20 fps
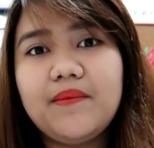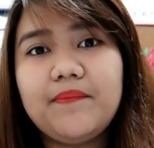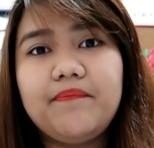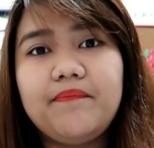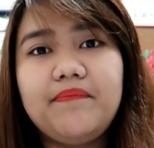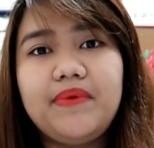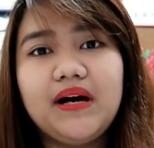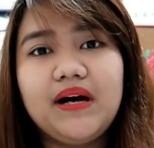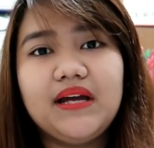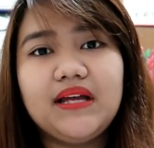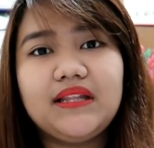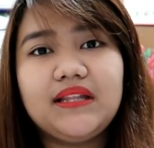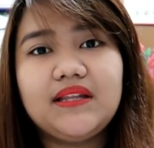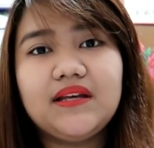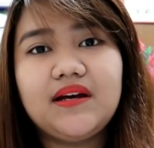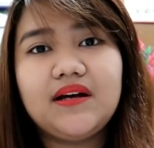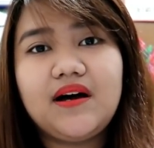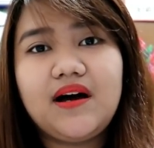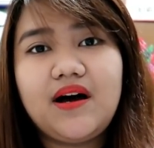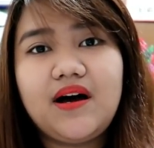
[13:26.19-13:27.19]
but
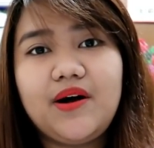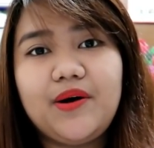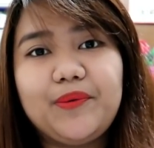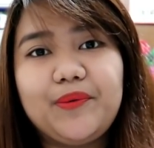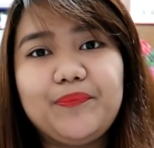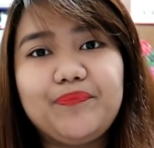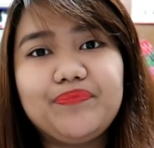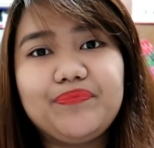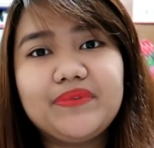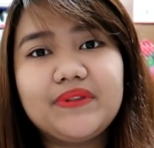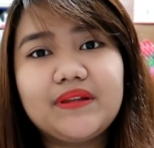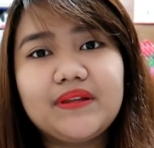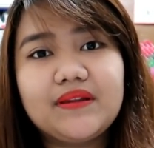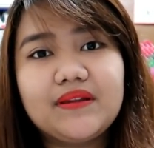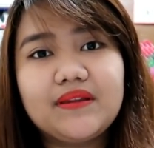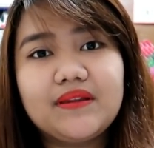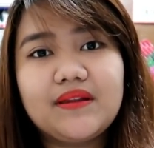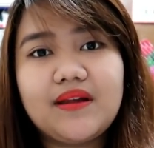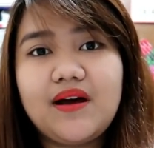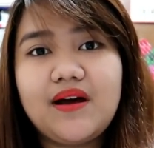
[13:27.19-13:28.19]

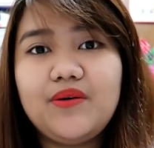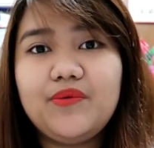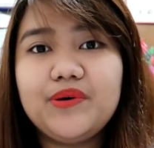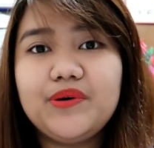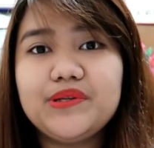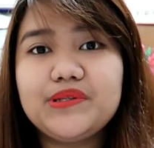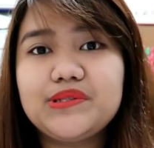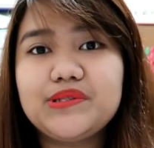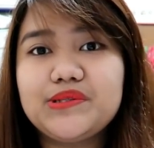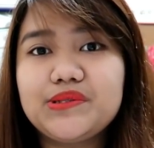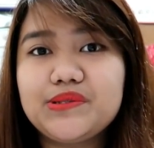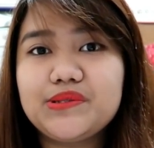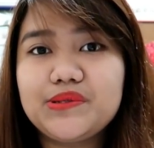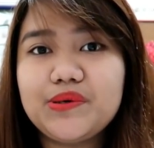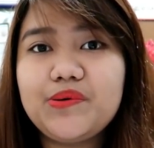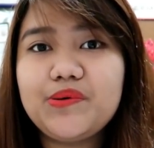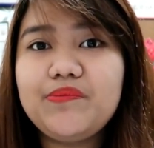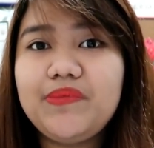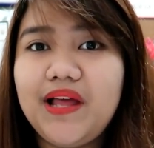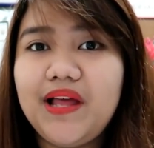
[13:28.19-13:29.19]
I was
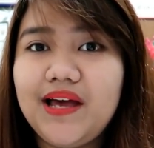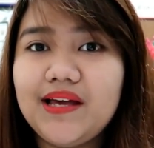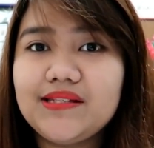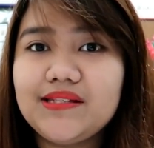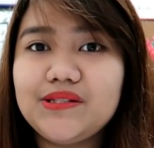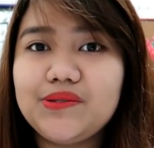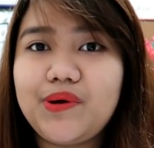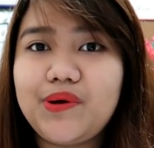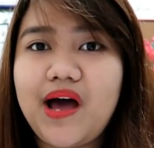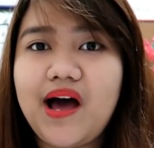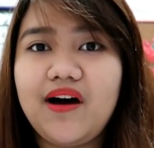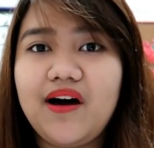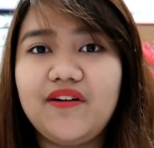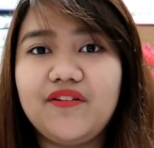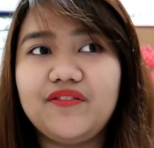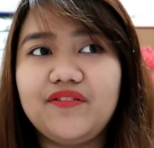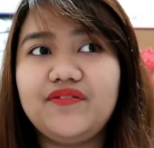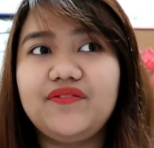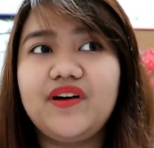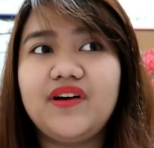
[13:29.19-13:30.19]
so blessed to
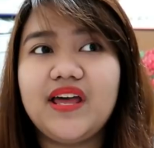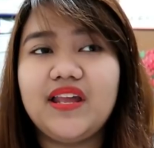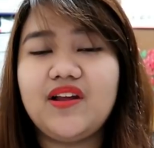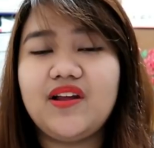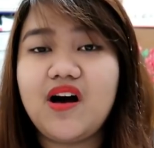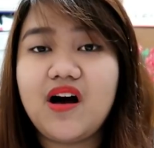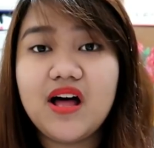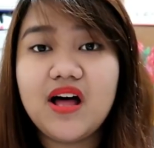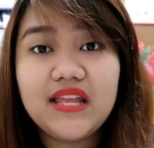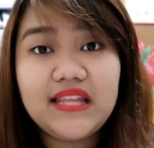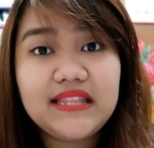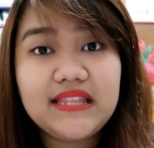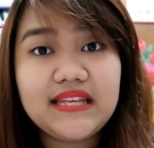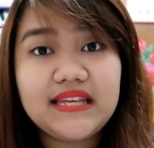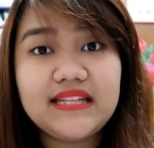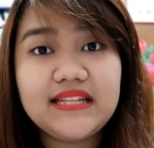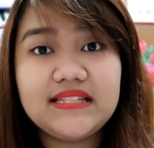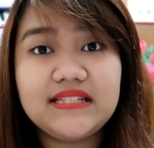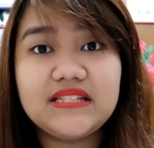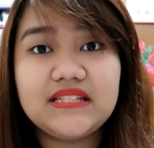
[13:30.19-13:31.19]
have an aunt
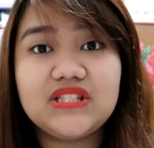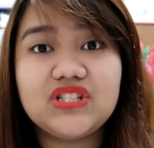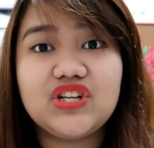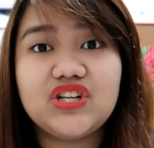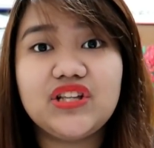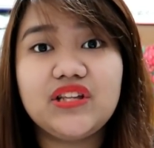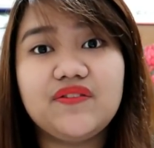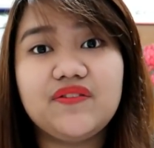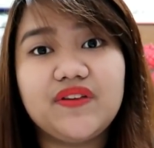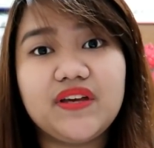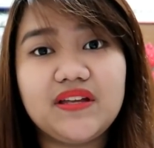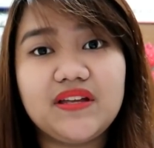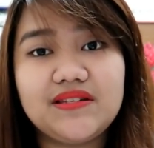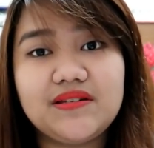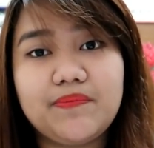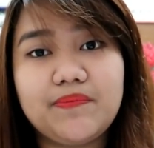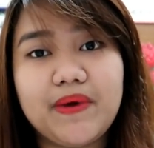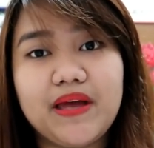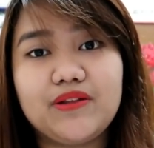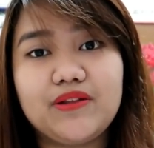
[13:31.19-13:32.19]
and sister living in
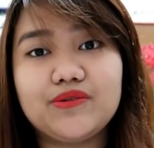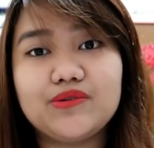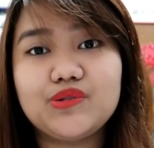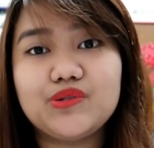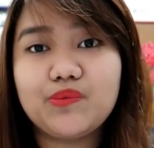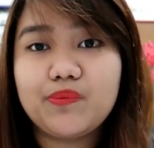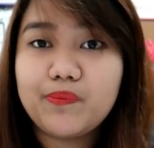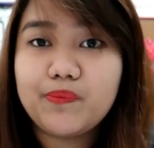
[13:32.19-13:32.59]
Japan to